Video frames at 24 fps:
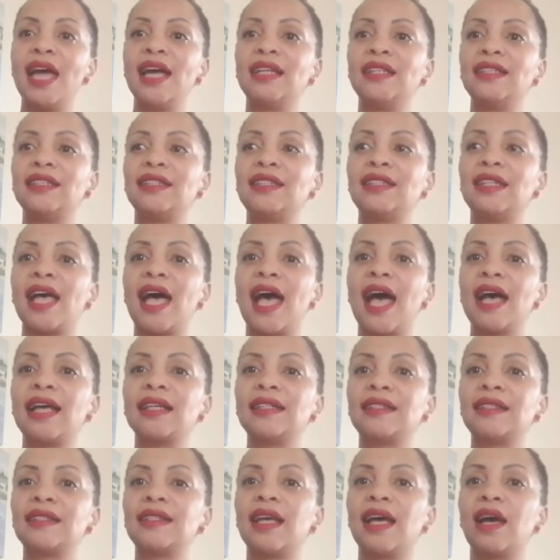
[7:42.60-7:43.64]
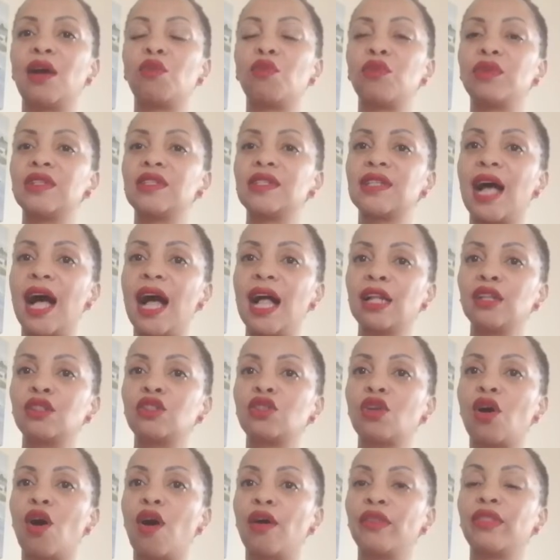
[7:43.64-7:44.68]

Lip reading: is as a result,